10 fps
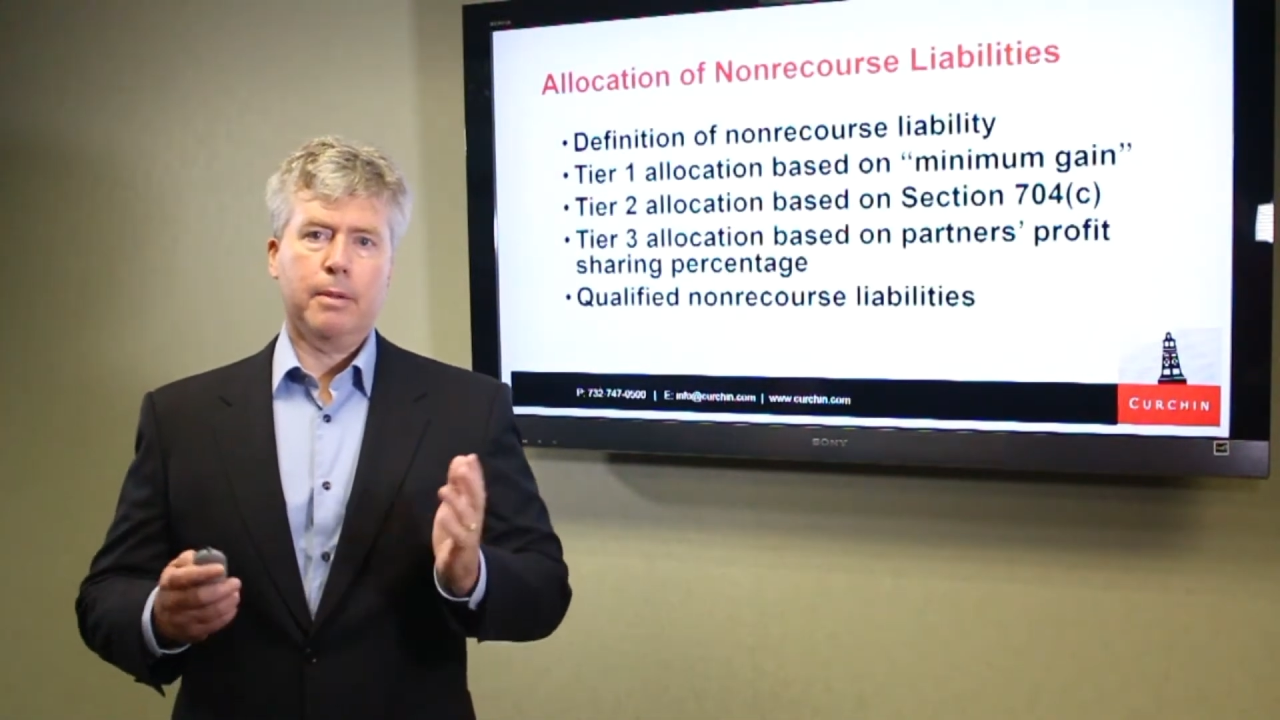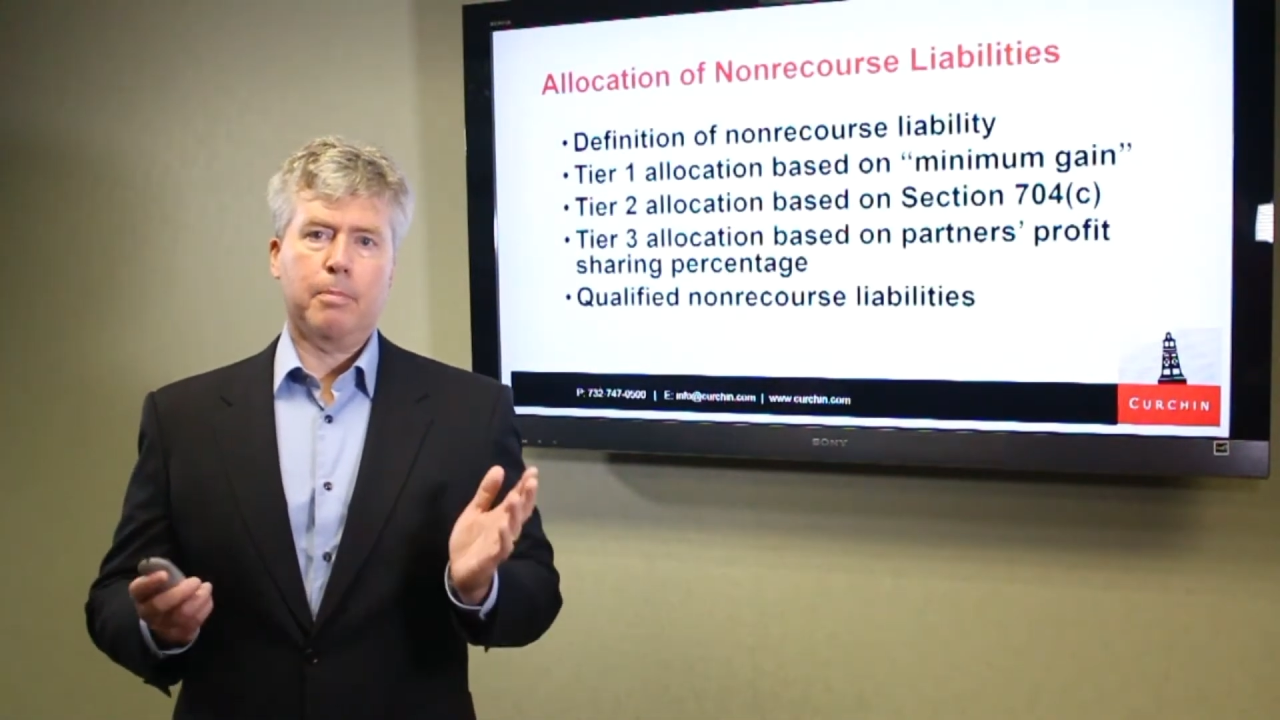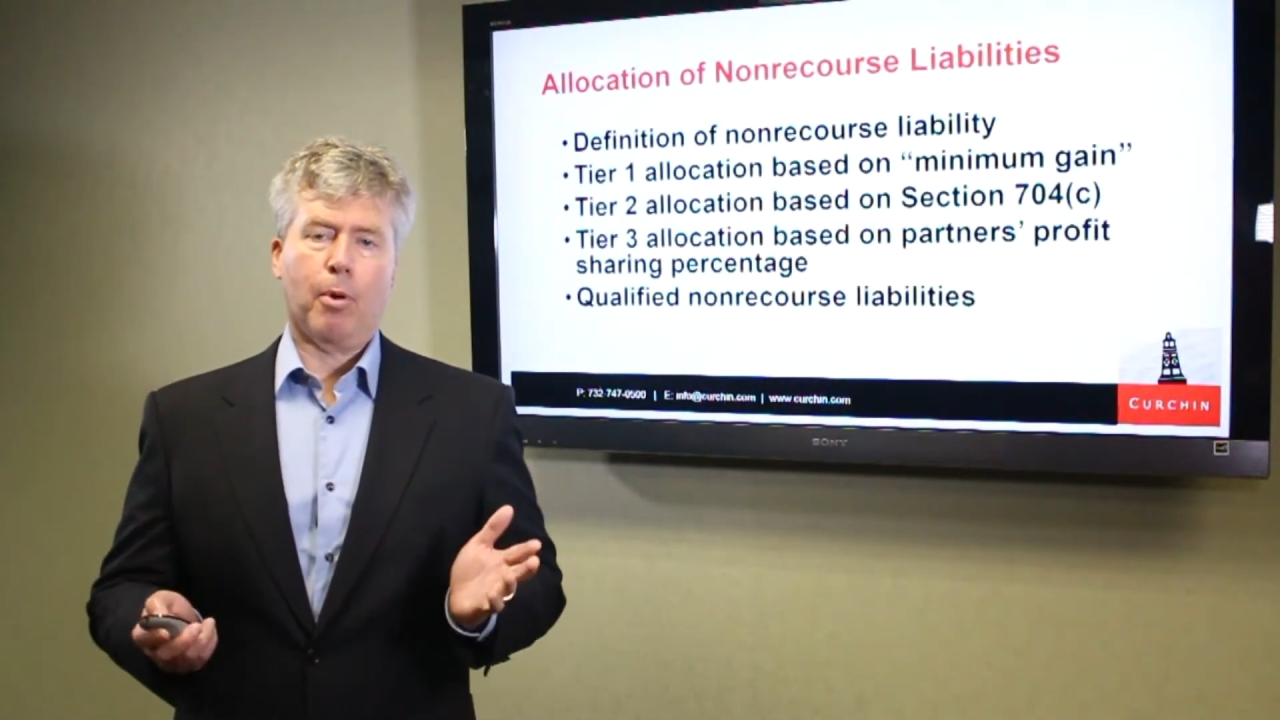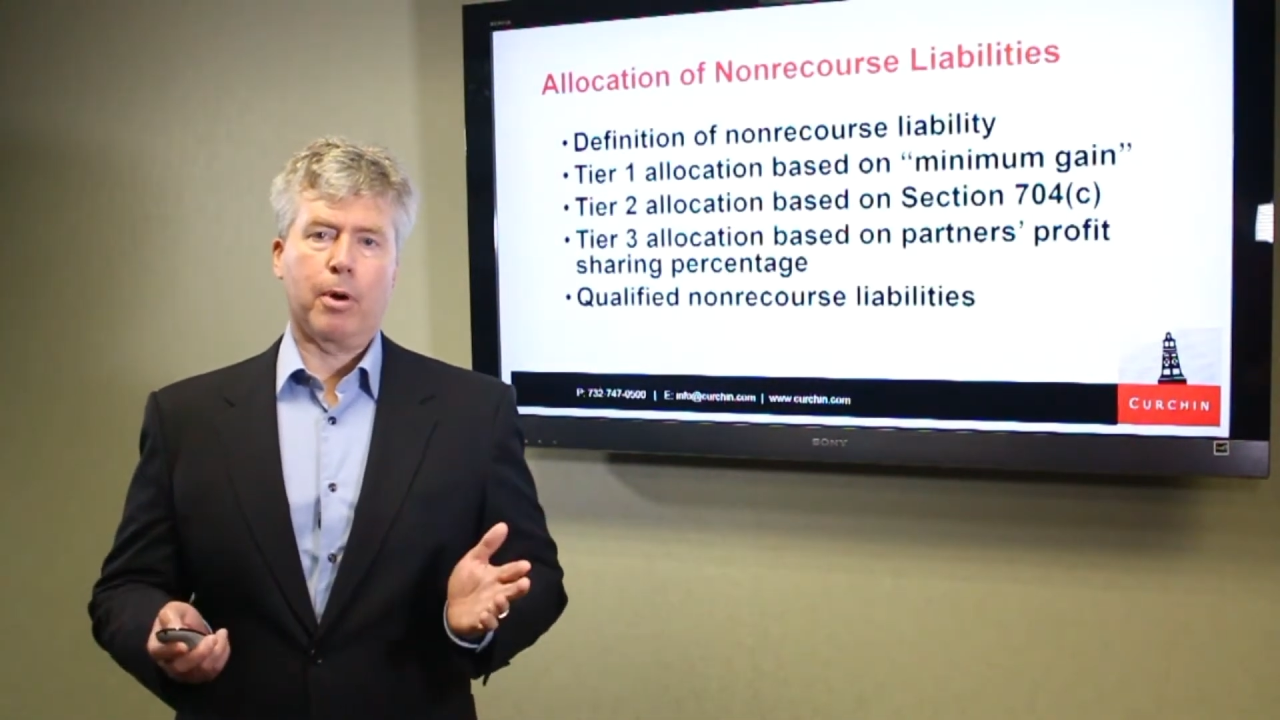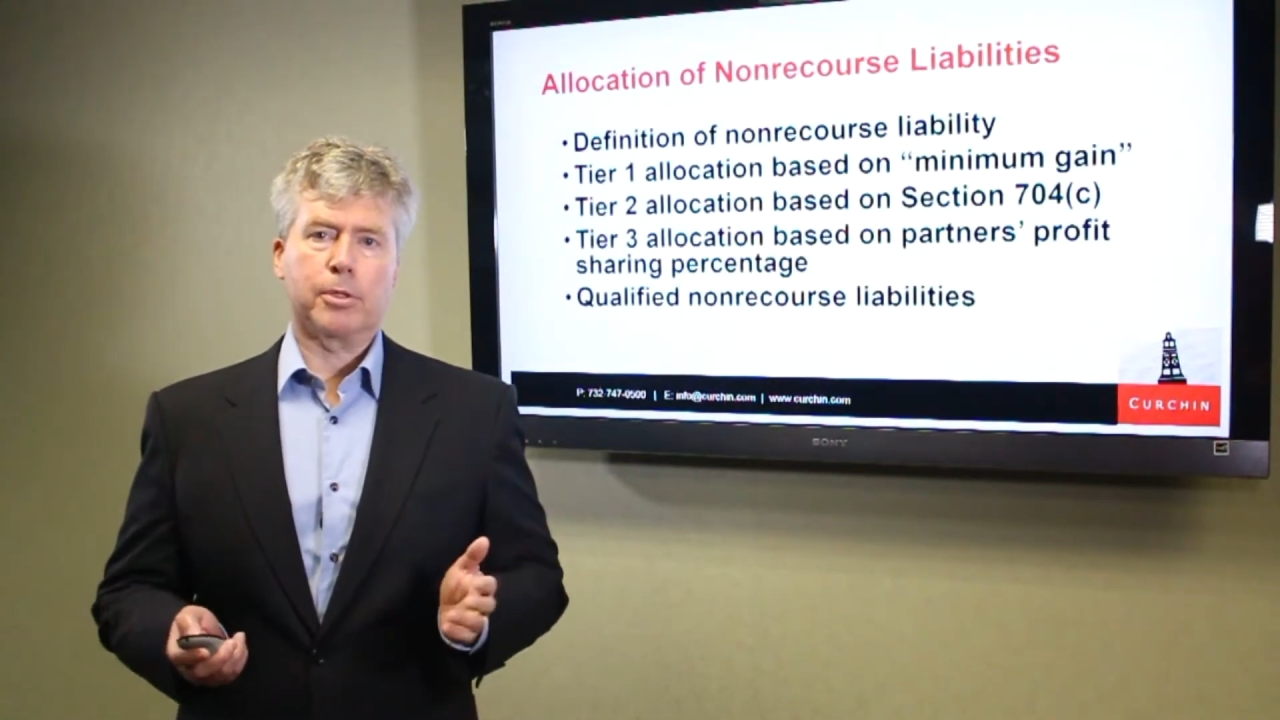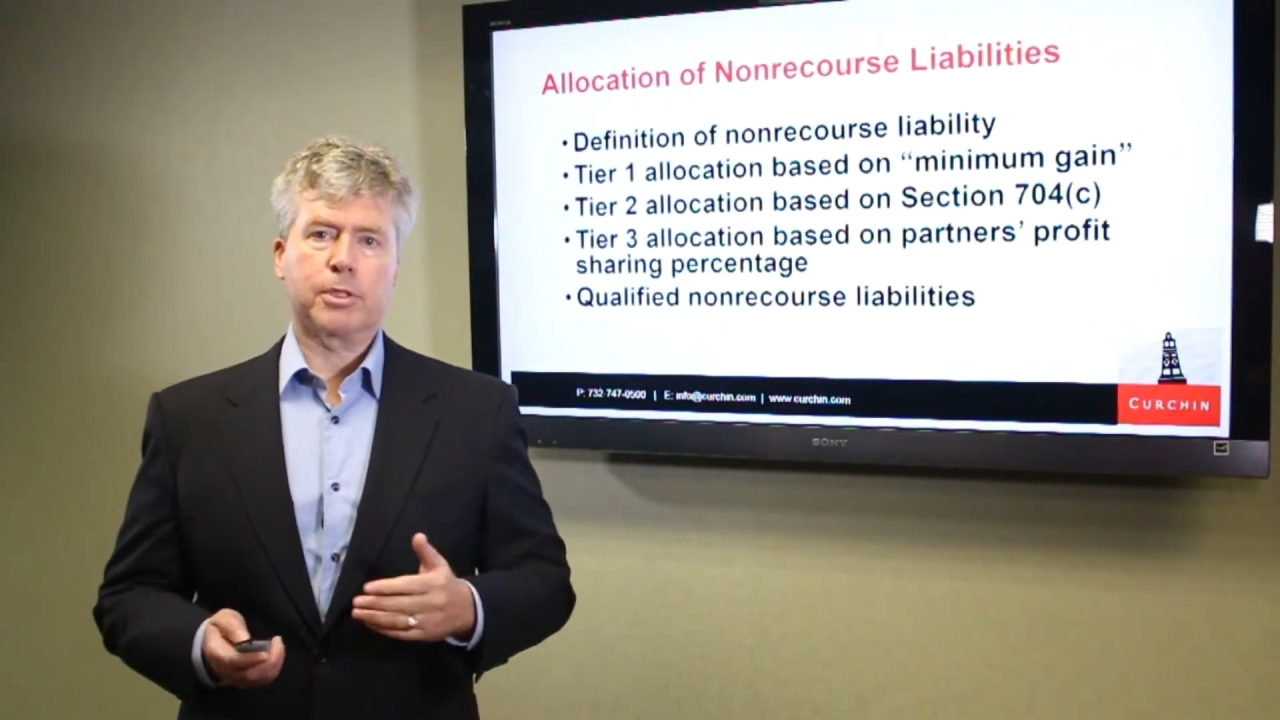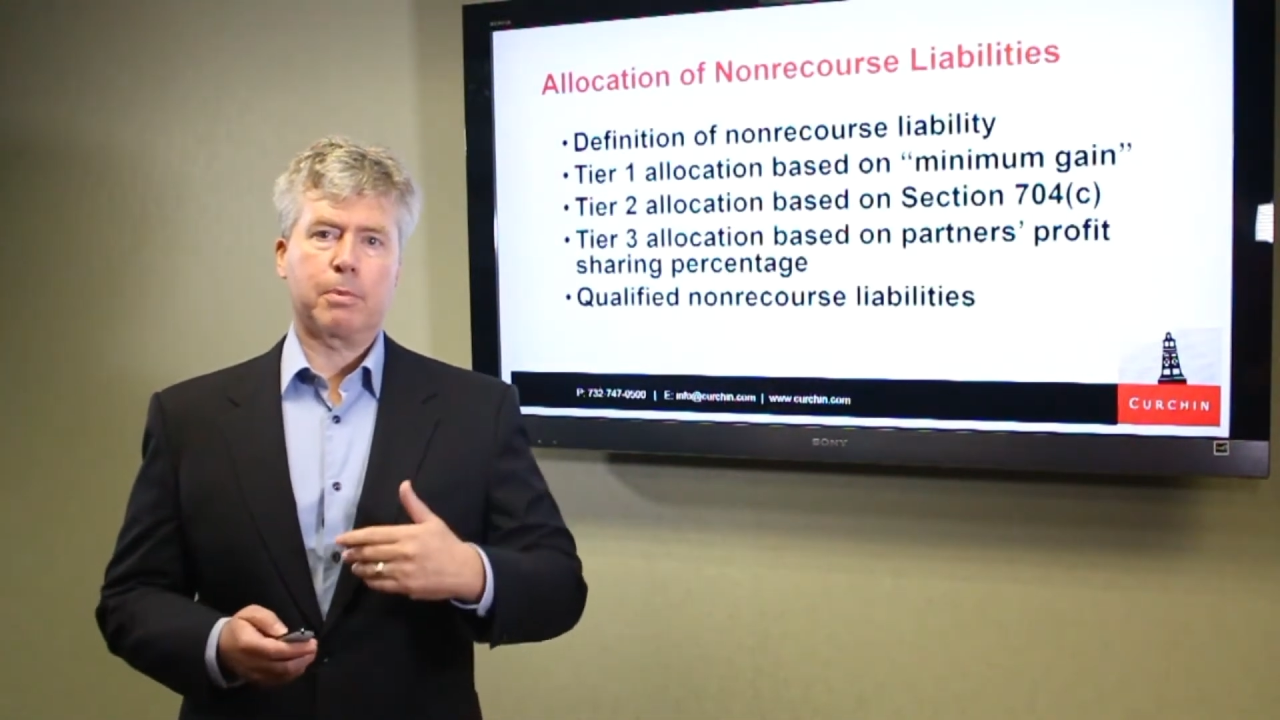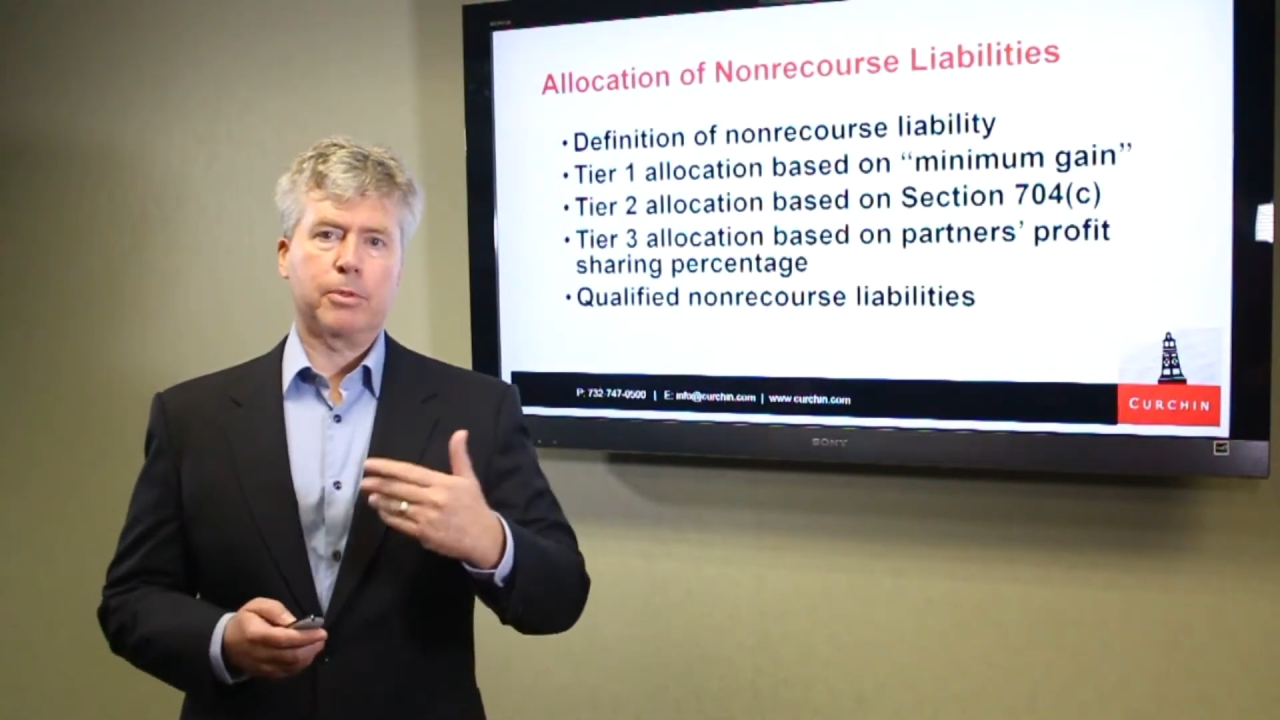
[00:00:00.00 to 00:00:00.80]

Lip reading: the partnership